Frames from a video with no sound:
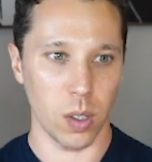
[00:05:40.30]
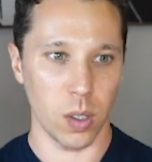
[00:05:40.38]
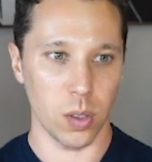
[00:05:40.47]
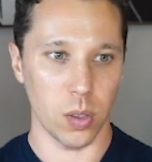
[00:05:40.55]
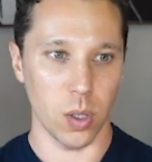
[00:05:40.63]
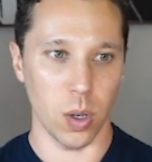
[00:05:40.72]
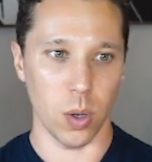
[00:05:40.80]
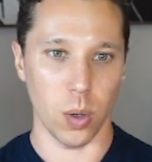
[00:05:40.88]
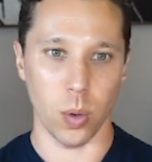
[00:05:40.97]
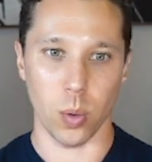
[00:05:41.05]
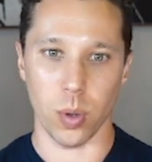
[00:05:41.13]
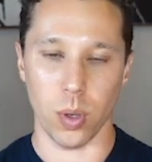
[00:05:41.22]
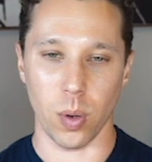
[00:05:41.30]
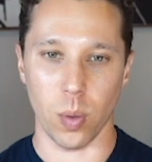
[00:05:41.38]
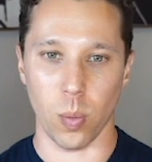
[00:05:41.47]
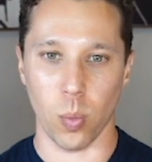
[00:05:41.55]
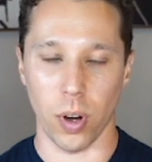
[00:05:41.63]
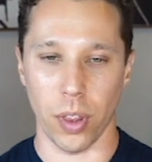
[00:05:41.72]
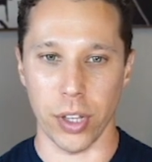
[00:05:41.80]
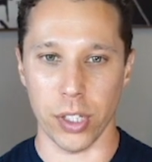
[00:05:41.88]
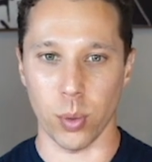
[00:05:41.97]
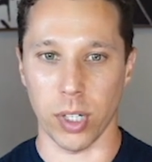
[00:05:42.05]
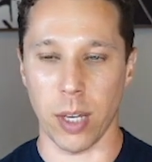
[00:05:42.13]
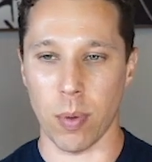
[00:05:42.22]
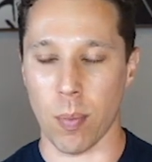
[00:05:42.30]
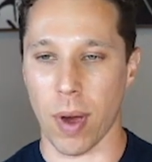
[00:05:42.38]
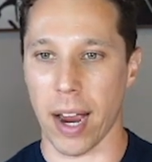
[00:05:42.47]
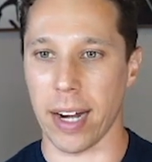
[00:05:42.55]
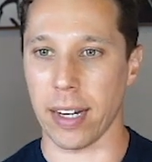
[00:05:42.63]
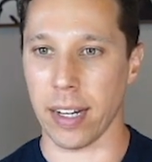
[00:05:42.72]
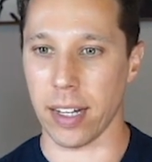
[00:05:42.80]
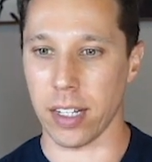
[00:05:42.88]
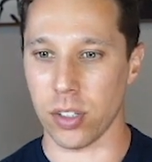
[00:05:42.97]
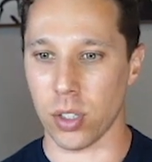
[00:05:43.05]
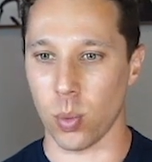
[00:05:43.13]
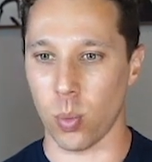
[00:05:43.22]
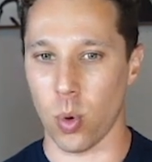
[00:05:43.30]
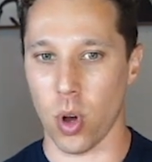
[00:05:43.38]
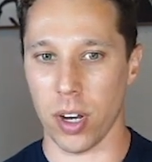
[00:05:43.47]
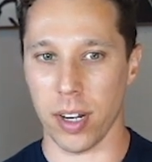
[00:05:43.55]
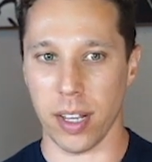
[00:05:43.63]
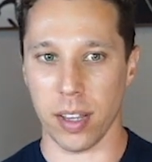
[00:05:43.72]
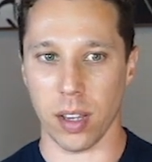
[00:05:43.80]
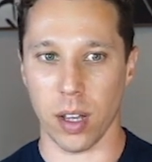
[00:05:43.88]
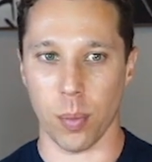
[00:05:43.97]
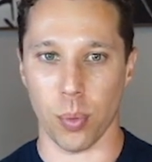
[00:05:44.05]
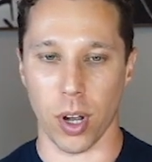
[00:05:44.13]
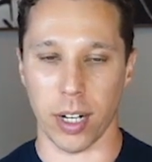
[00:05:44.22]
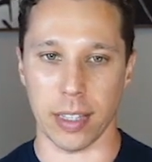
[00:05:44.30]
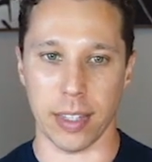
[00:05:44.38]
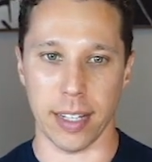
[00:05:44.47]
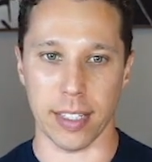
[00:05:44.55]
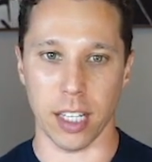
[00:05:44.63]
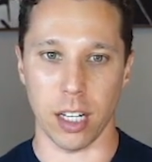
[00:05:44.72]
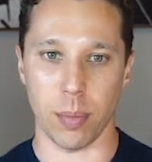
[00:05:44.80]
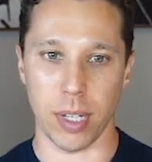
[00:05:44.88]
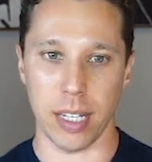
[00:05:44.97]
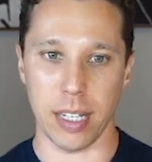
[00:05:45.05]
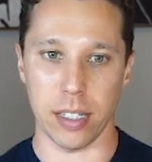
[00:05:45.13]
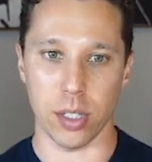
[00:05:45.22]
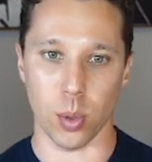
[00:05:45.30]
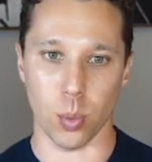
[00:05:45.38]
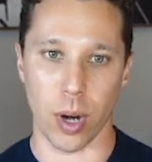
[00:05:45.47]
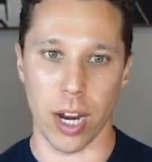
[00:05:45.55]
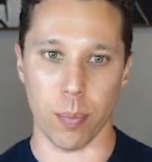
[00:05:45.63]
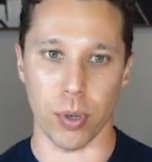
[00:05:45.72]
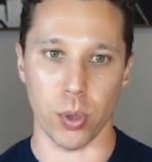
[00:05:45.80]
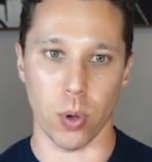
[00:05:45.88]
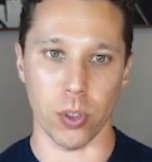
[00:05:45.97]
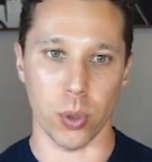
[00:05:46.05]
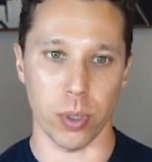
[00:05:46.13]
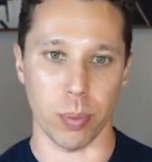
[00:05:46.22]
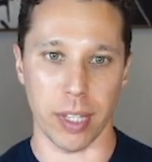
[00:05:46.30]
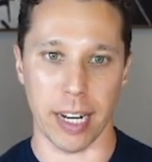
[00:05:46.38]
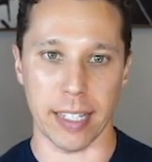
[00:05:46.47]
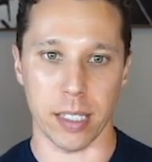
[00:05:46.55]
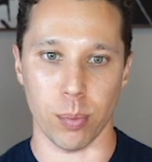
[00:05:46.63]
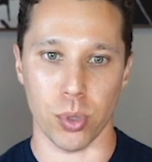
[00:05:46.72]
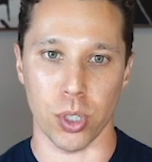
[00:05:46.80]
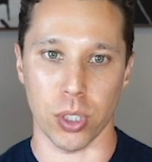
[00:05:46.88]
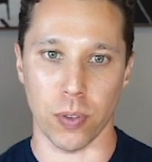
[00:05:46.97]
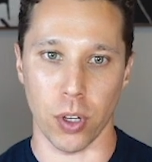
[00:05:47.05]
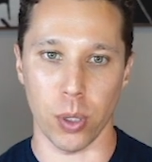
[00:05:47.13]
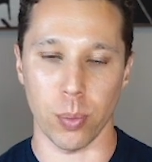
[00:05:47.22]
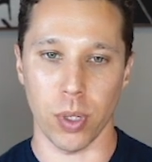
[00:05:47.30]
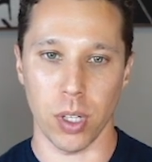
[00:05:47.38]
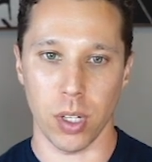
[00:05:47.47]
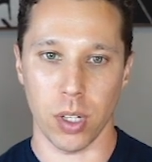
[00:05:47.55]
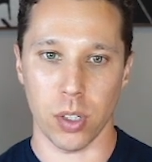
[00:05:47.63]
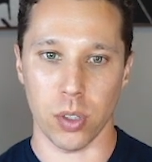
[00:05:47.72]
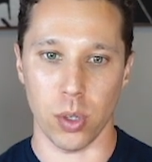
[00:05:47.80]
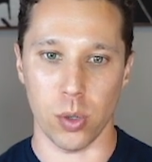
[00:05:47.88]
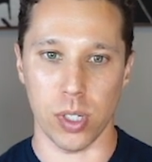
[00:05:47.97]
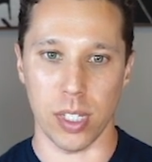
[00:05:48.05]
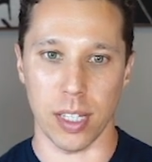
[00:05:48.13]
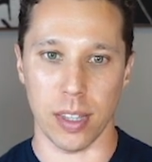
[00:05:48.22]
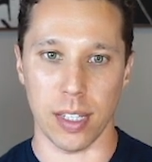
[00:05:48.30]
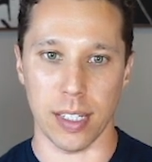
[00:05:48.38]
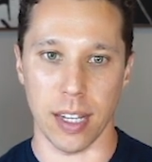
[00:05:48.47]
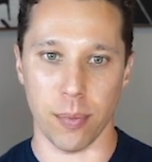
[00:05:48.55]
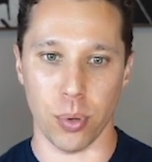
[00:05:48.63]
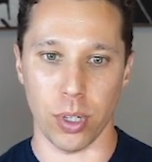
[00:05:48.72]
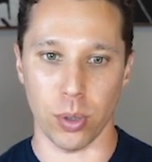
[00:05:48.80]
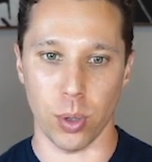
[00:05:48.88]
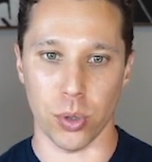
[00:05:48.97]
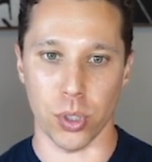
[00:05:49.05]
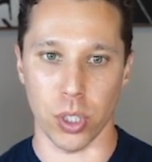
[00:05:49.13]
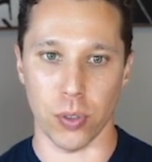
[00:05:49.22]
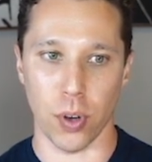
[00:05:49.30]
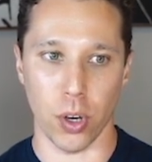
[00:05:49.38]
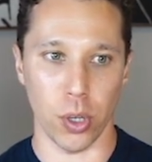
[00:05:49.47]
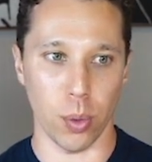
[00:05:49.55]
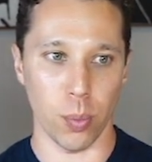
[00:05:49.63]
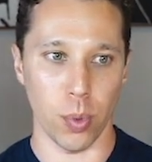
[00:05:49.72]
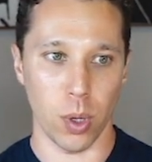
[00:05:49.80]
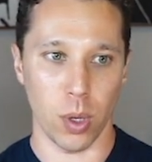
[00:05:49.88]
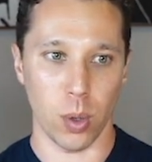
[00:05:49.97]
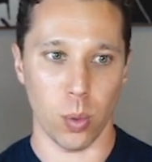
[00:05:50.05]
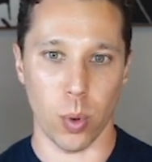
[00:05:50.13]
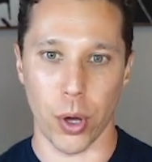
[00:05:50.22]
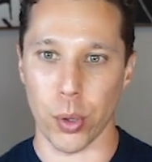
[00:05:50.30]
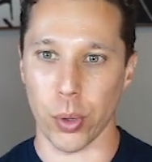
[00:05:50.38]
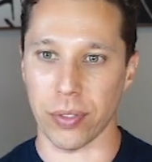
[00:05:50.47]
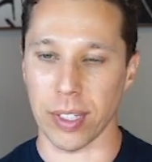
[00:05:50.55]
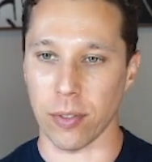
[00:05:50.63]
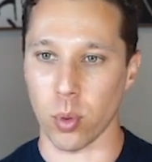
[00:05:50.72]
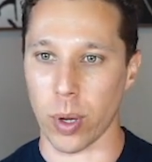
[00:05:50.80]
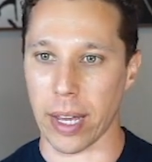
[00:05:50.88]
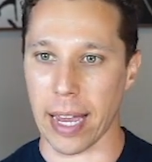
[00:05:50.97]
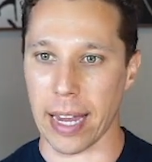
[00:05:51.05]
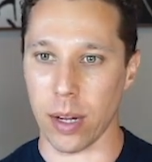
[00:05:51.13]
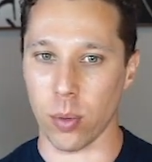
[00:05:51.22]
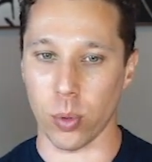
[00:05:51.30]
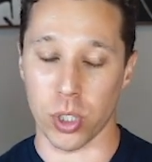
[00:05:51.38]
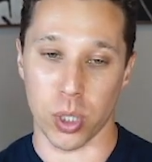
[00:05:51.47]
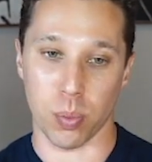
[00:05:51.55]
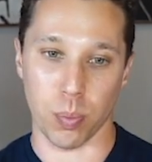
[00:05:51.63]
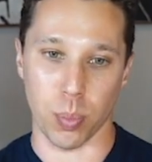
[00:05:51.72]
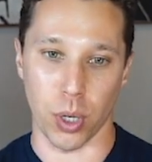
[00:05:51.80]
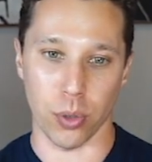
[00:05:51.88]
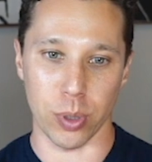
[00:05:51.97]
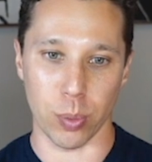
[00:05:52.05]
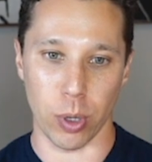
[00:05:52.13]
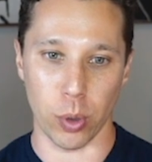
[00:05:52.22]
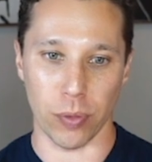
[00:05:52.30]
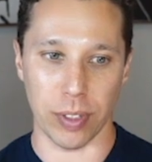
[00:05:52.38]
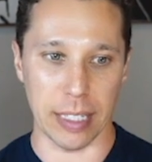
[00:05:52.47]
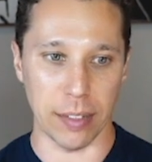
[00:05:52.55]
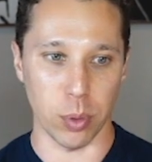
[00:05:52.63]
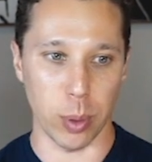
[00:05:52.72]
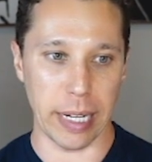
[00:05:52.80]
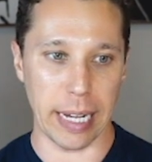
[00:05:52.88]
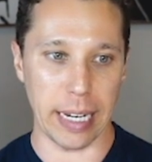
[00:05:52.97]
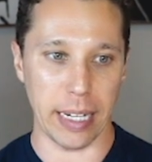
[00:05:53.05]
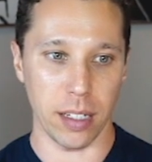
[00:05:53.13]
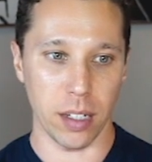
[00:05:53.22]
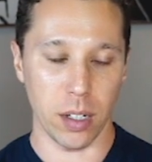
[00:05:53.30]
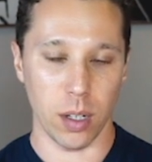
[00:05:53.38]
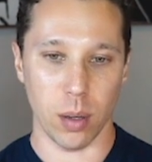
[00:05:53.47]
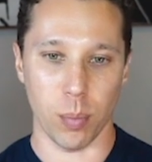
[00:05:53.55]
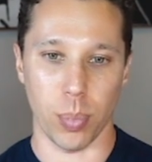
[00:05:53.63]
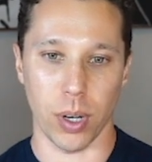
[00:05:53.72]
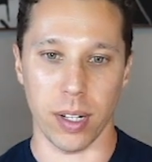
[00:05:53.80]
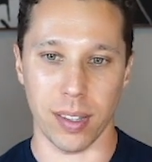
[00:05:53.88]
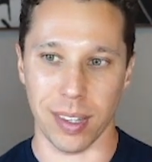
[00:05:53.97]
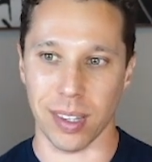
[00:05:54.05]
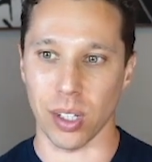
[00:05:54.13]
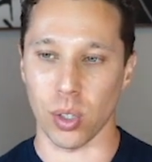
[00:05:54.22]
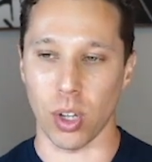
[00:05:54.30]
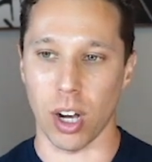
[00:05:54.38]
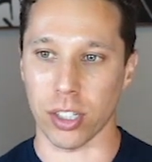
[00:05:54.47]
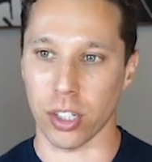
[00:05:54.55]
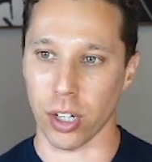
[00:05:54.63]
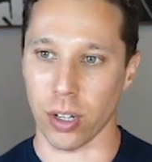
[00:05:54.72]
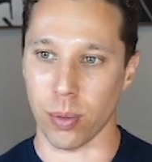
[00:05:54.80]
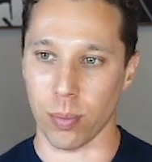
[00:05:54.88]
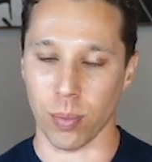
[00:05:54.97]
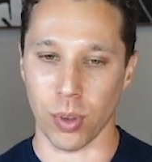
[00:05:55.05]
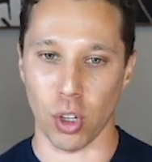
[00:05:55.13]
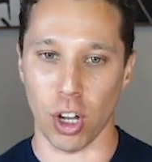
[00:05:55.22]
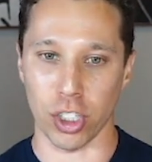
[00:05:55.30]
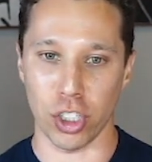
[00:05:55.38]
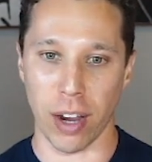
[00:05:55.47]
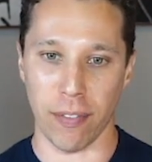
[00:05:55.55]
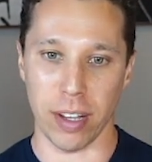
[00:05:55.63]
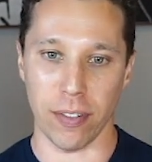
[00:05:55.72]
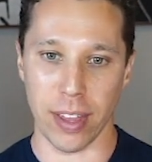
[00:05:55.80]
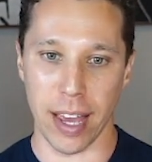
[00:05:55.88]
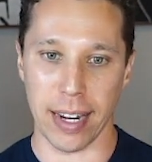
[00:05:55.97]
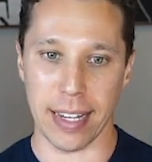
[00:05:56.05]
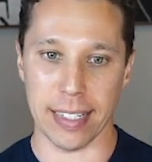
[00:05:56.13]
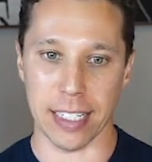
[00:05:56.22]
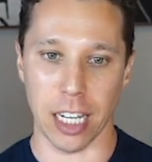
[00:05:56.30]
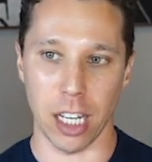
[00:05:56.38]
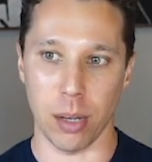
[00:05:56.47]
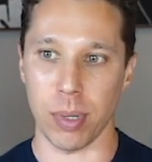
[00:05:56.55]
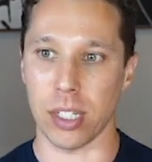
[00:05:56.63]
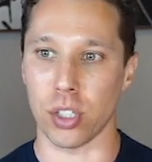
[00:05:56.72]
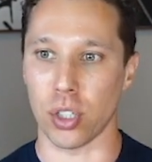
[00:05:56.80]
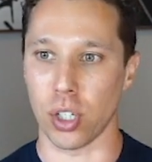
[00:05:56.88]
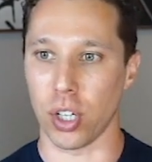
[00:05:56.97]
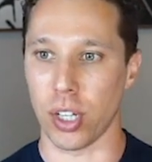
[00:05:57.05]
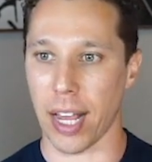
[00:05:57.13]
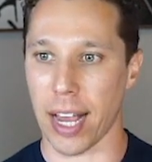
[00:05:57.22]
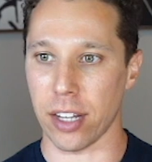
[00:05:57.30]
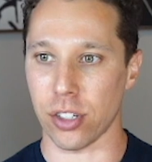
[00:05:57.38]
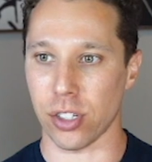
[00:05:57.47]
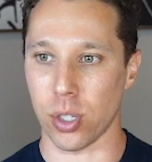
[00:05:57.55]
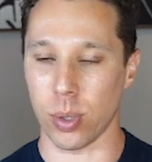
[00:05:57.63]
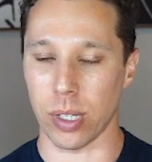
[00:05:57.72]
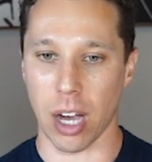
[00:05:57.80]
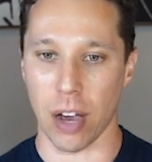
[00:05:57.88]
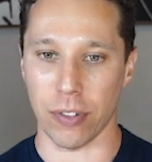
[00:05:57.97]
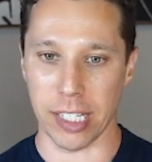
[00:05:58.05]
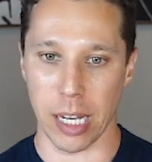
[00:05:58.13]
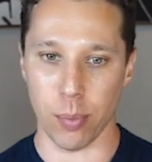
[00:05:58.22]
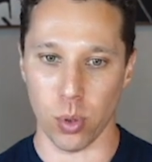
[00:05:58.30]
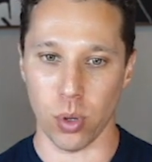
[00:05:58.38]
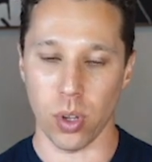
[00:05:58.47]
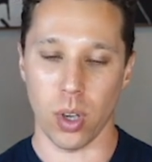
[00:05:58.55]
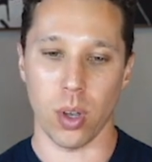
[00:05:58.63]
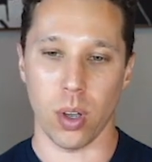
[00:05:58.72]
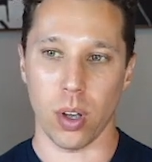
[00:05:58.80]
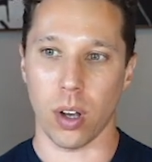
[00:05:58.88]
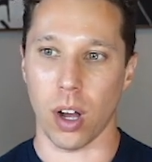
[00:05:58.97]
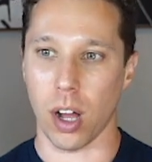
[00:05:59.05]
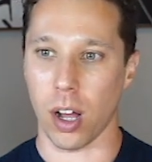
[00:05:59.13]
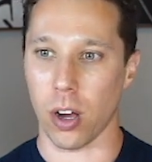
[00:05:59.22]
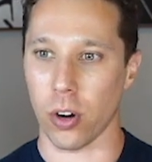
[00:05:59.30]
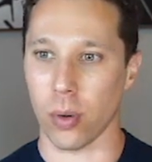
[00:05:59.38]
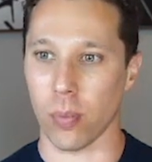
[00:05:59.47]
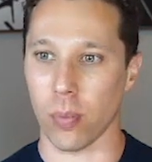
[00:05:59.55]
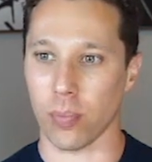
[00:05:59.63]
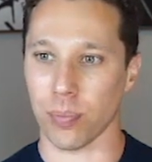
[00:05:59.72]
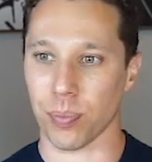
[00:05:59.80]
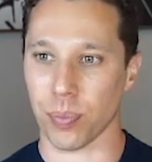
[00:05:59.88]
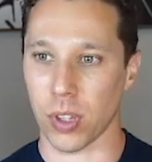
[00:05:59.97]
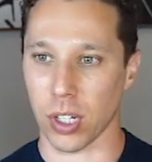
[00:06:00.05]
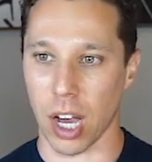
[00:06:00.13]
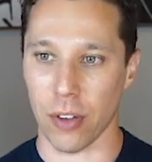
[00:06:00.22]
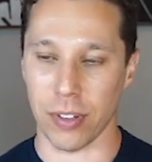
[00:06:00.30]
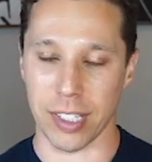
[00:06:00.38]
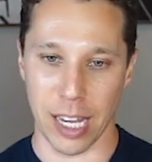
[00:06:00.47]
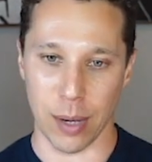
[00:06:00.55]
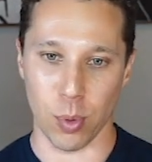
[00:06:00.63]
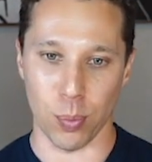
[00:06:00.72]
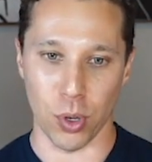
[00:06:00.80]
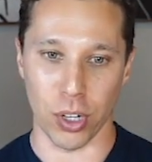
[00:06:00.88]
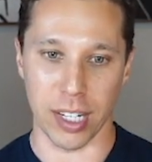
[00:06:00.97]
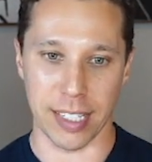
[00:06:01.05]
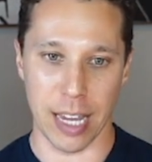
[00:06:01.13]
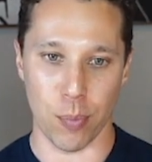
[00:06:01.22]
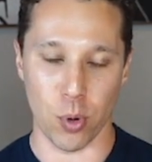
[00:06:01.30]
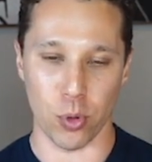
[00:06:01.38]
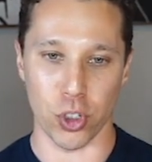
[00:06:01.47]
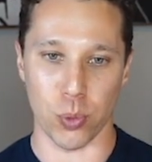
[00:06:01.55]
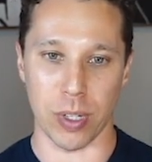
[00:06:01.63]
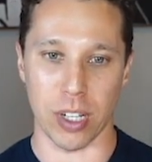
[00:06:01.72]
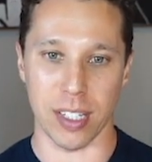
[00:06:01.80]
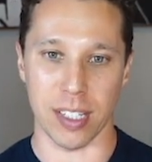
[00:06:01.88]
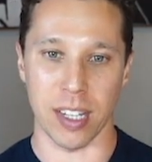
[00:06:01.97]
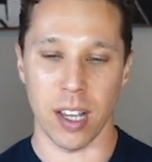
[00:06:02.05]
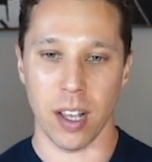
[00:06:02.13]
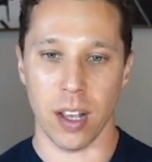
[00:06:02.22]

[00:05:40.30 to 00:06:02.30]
So one of the things you want to keep in mind is you want a product that's going to be easy to rank, but you also want something that has some search volume. So you see that these have pretty low search volume, while you only have to give away 8, which is part of the reason why you only have to give away 8. But the longevity of that isn't going to be as good as just doing coffee table or the coffee table book example, just because